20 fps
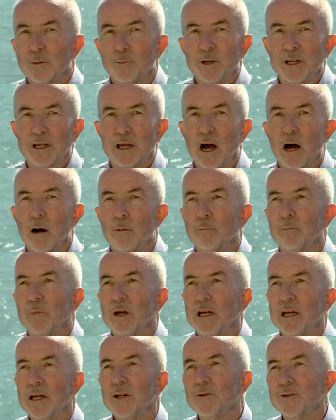become
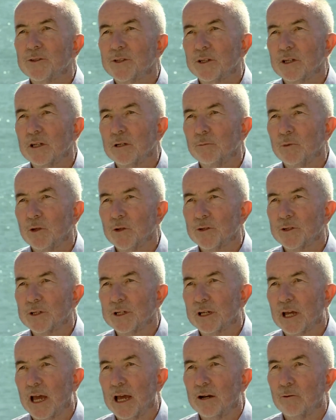interested in music
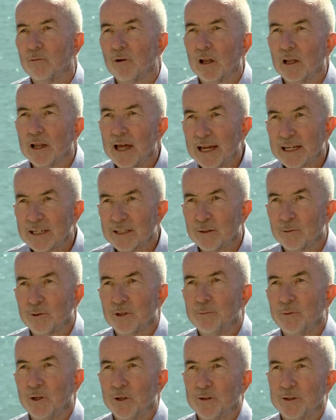and relaxed with
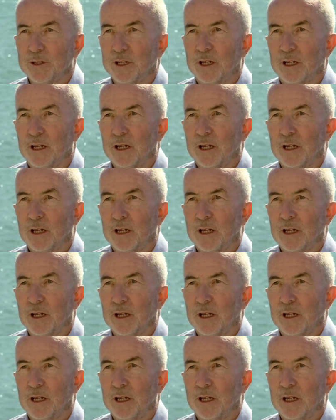music.